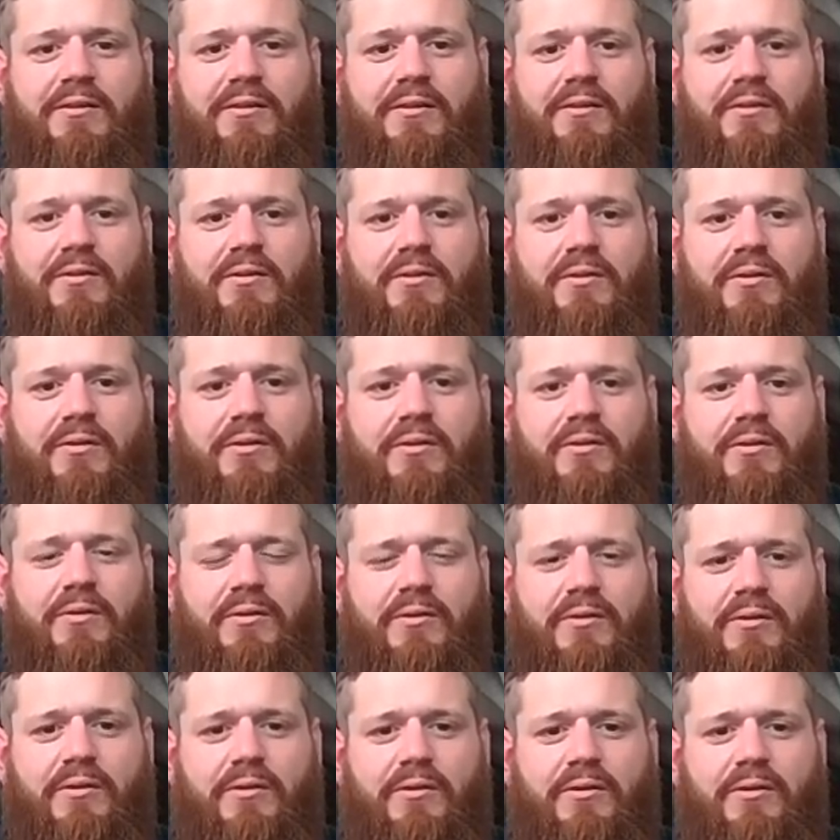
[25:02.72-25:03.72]

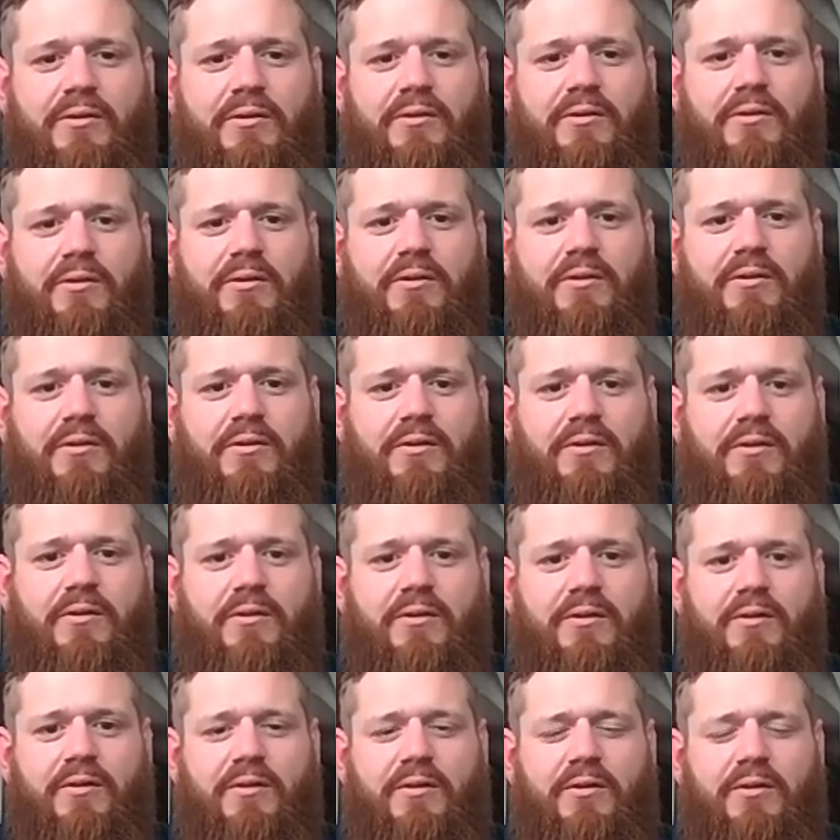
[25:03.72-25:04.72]

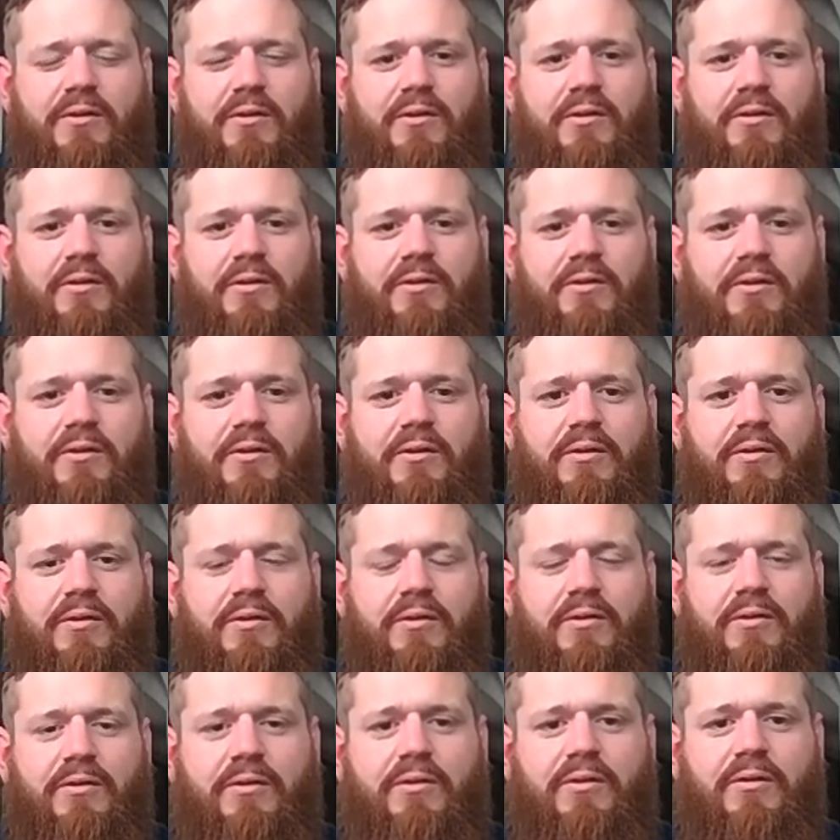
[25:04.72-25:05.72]

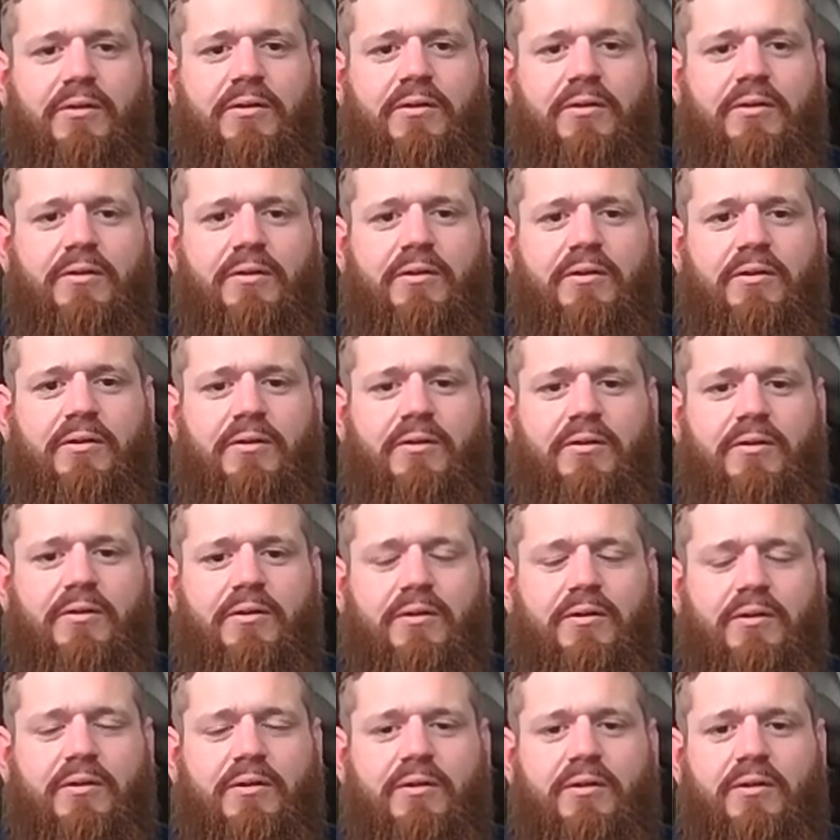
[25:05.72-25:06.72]

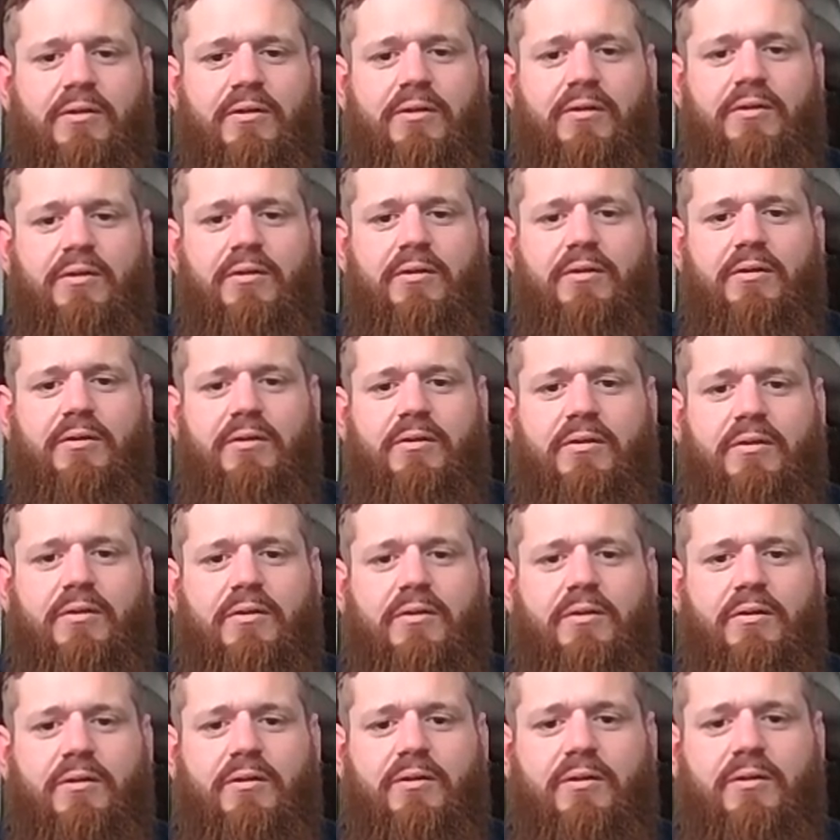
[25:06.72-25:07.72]

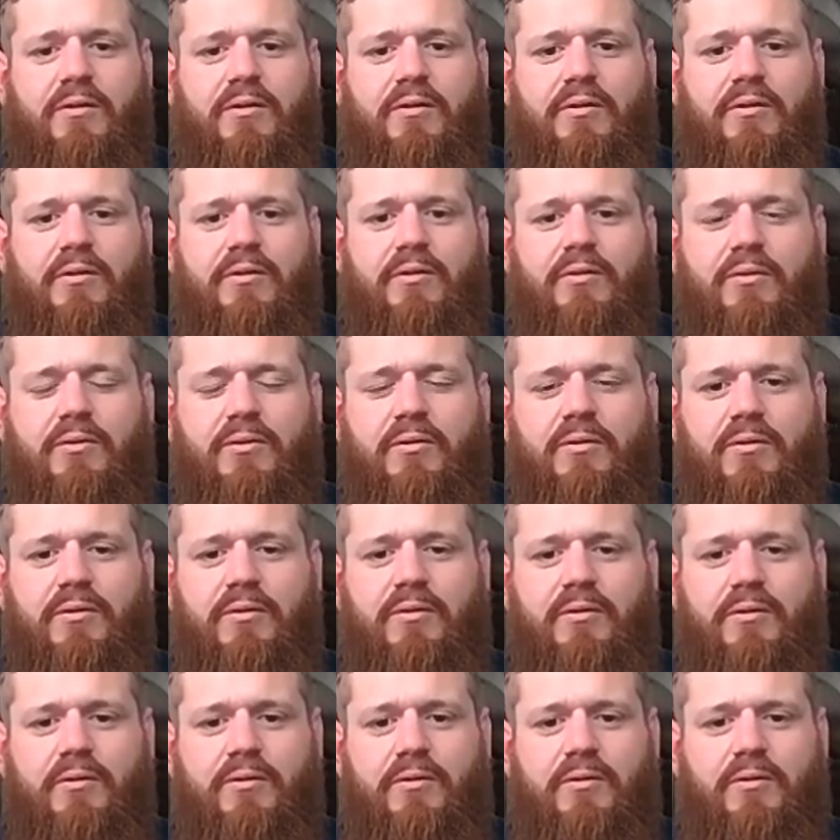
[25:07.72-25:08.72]

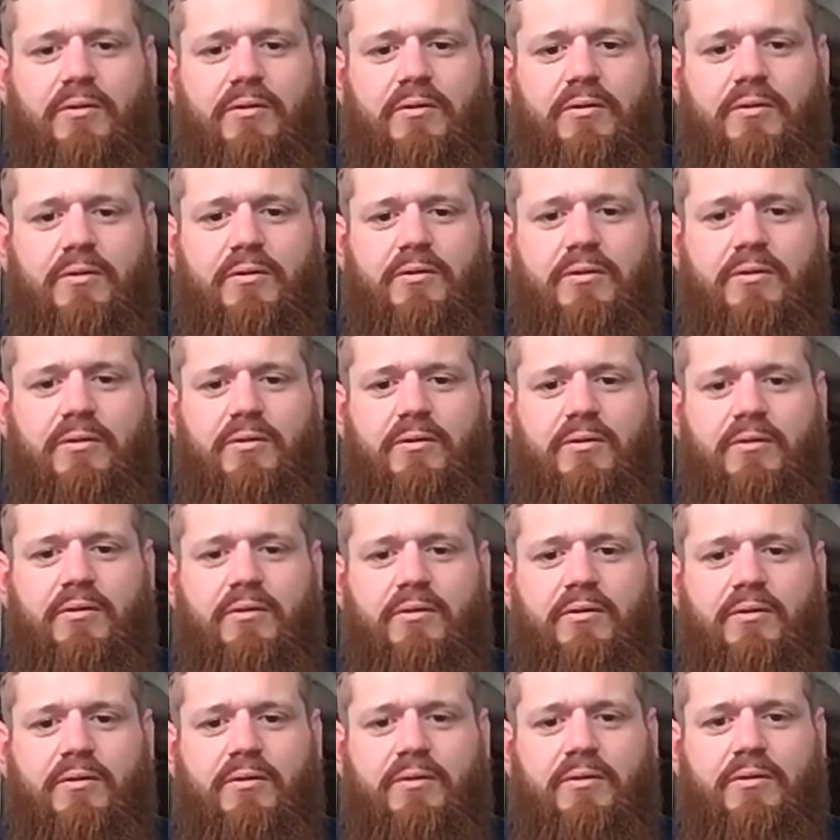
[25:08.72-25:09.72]

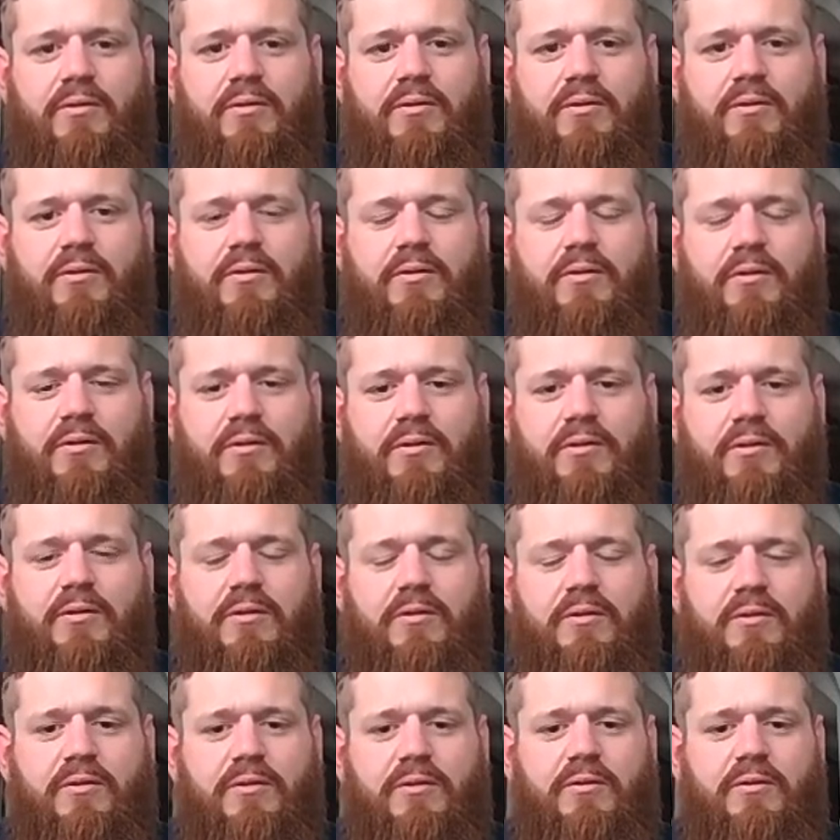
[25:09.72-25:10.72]
(not speaking)